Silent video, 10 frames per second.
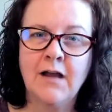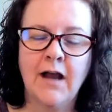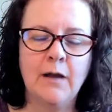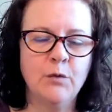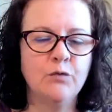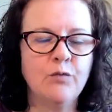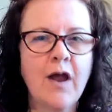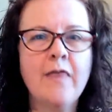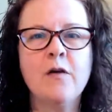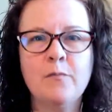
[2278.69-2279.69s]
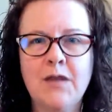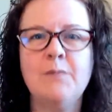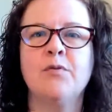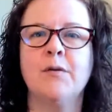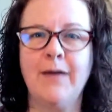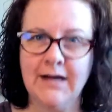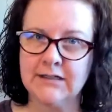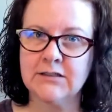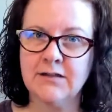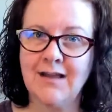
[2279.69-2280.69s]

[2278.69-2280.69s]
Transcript: I would rather be prepared